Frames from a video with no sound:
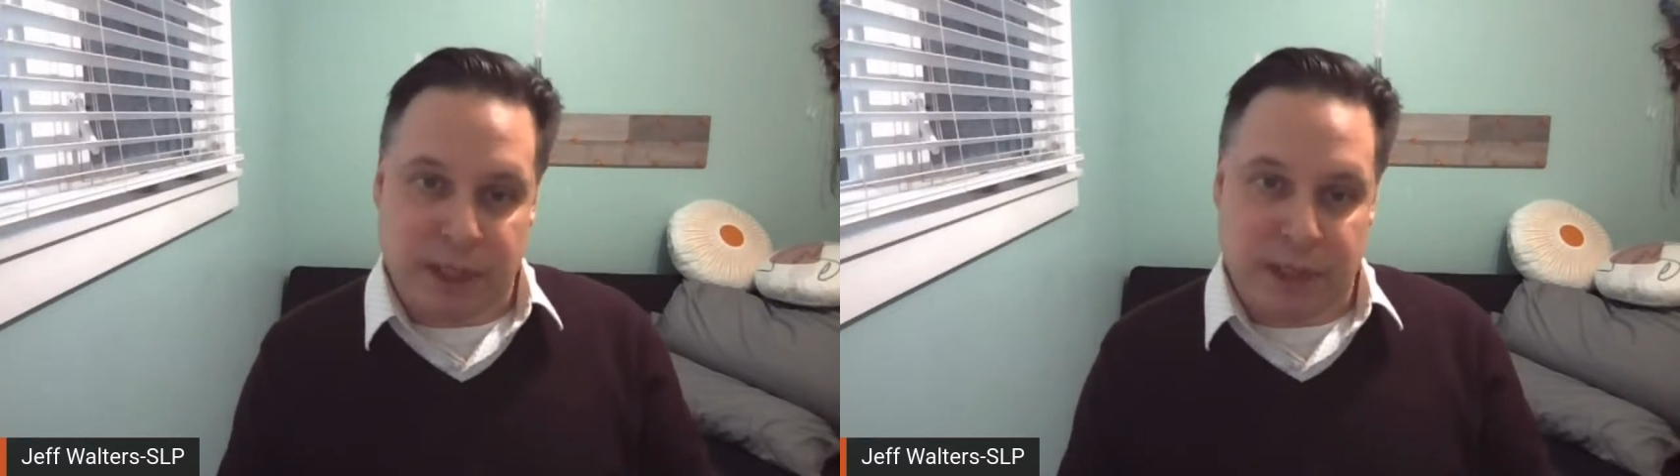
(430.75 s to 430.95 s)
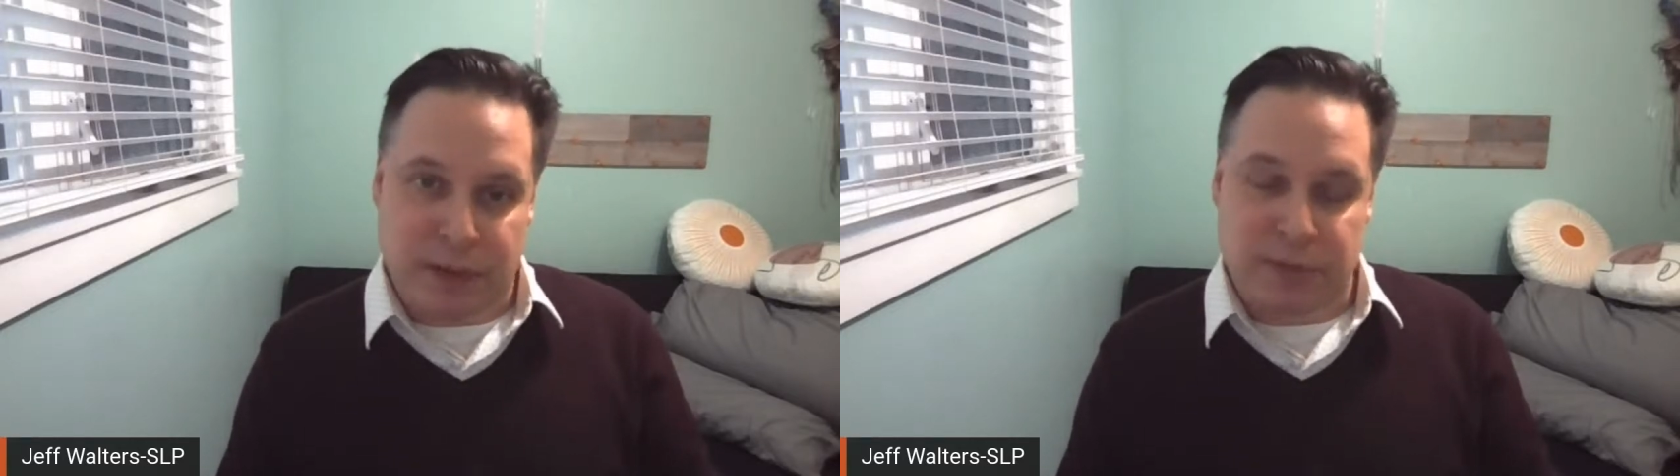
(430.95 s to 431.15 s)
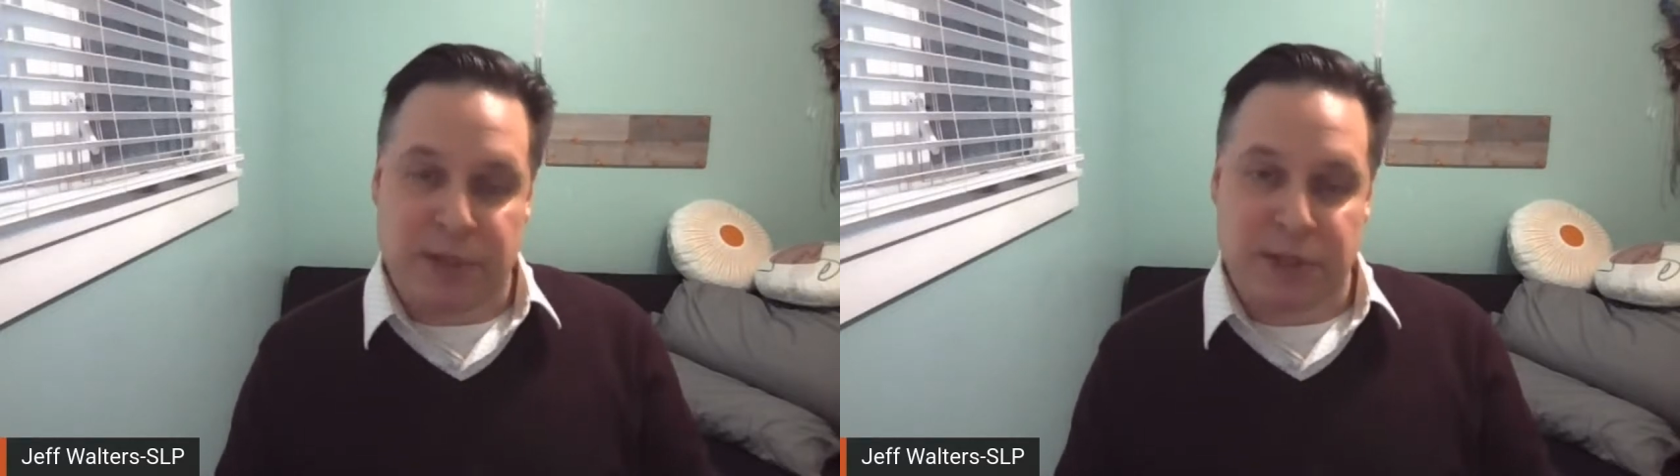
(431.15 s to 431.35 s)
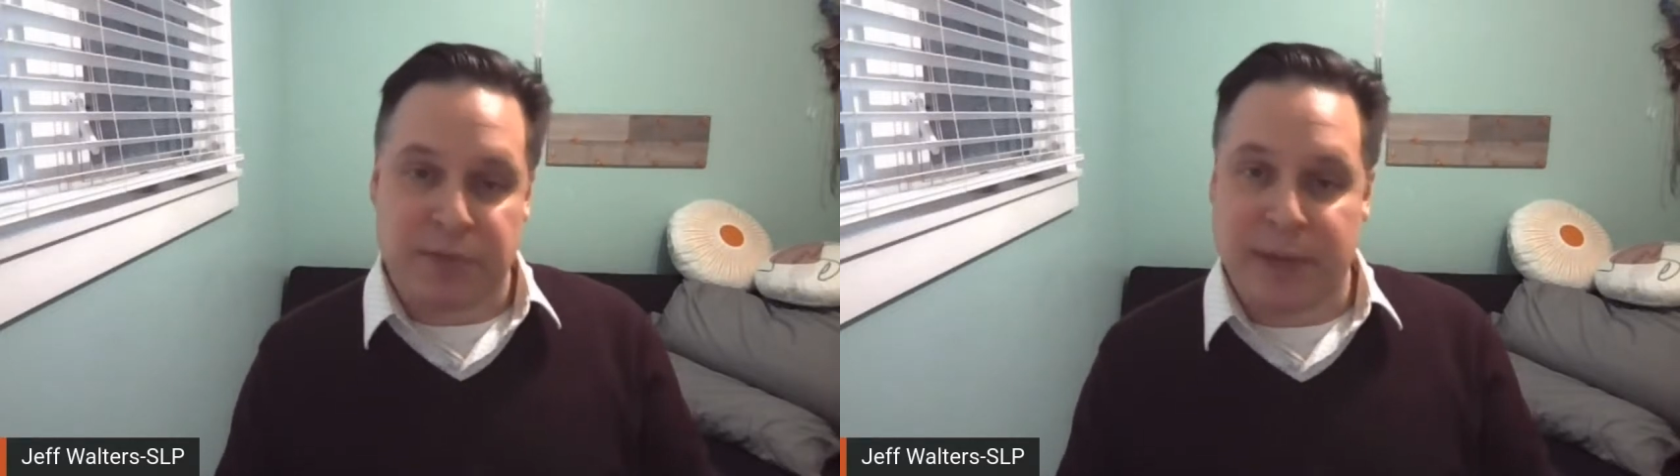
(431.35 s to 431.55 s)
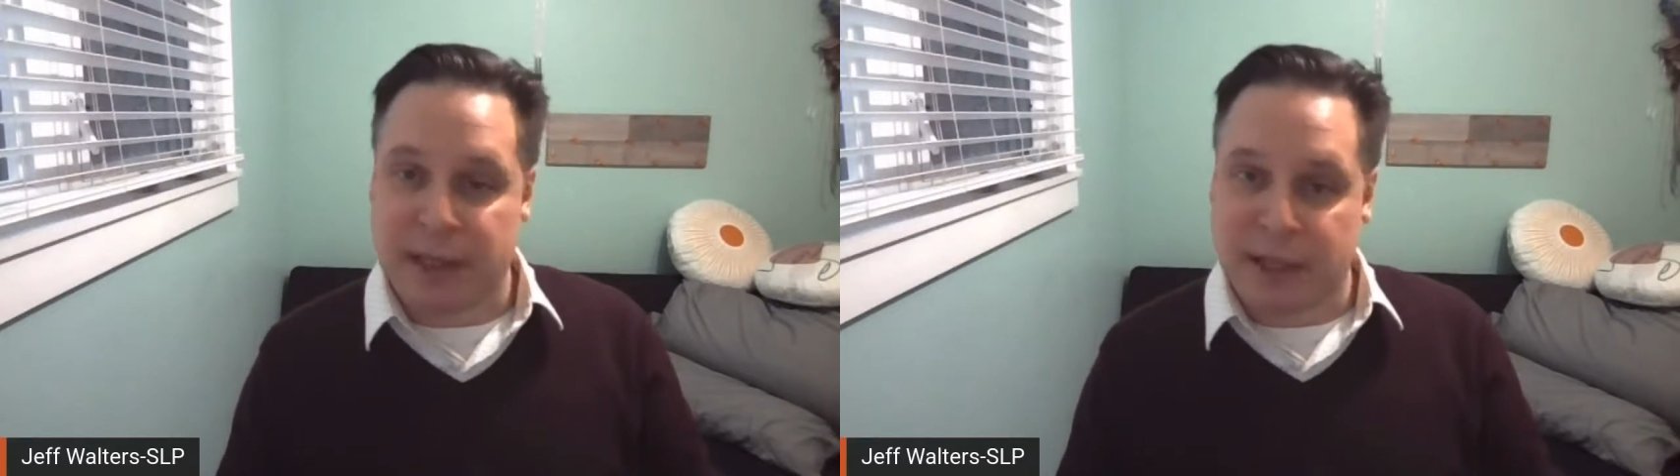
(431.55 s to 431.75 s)
starts being
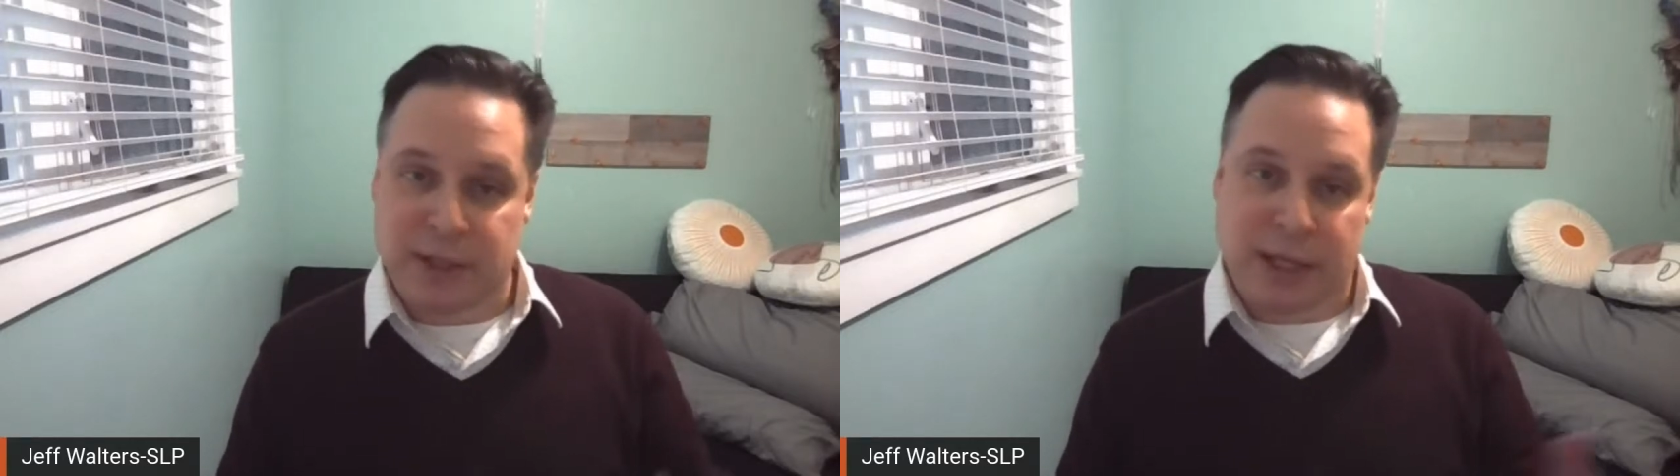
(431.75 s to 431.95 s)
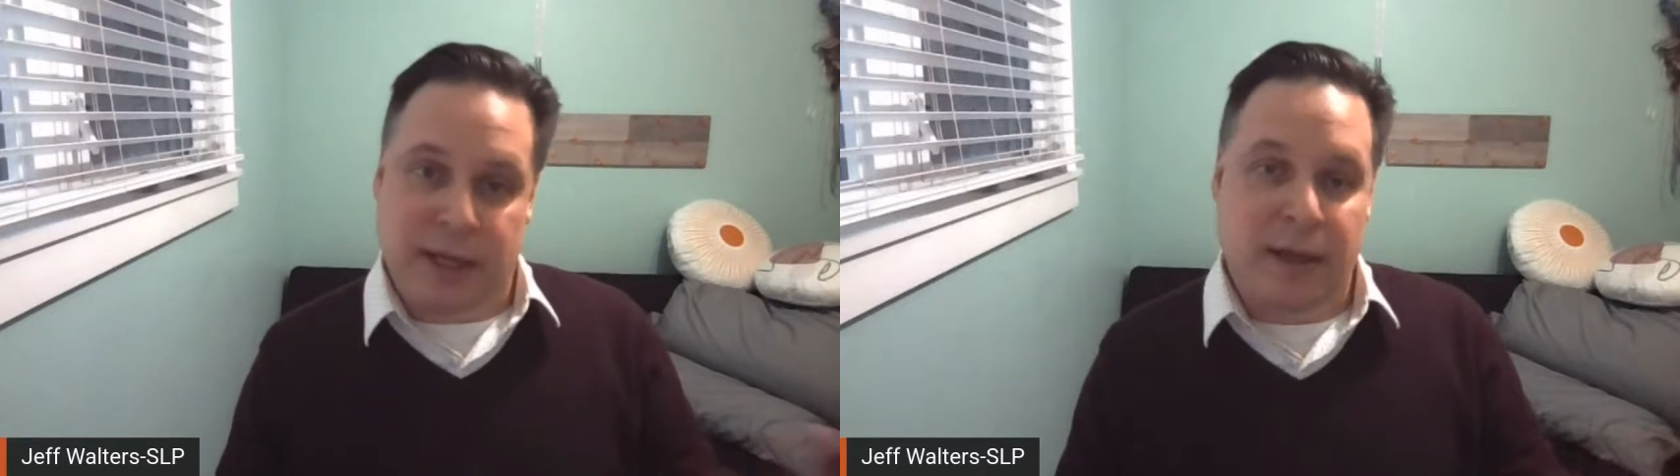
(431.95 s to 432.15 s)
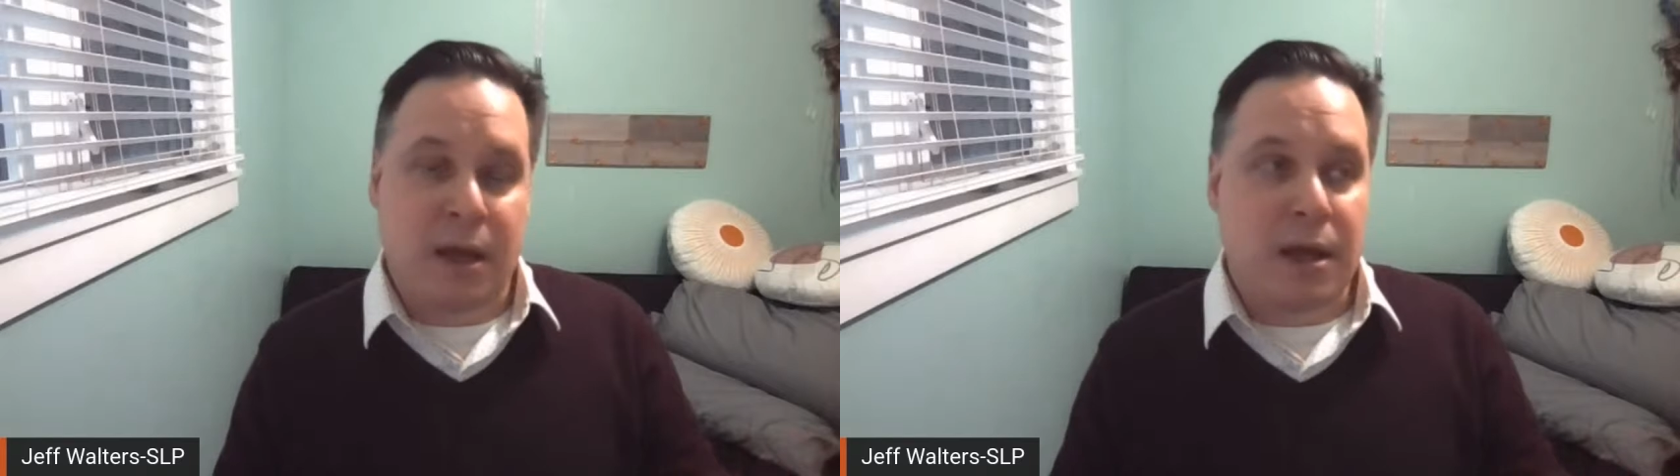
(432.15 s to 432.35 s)
spent, let's say,